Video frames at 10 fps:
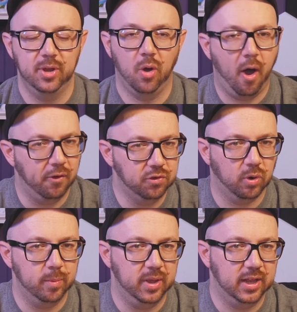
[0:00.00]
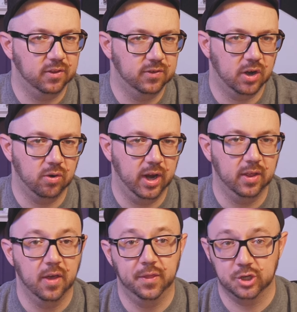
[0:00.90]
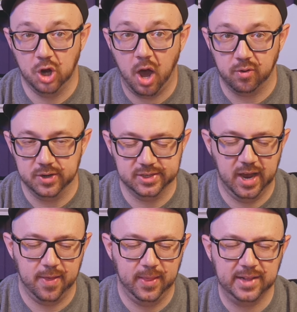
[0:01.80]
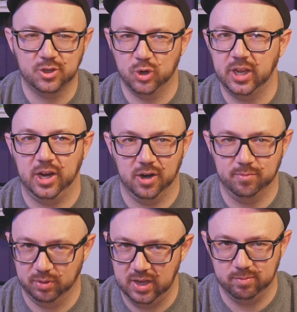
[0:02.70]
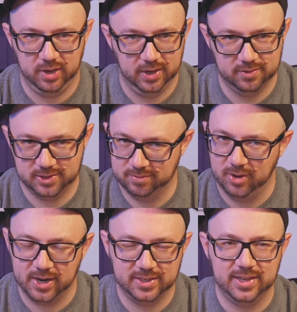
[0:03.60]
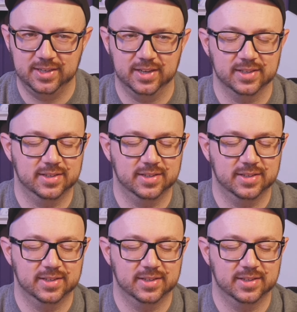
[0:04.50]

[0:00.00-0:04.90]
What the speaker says: but you also want to be considering the genres, and that's trickier, believe me. It's not as easy as it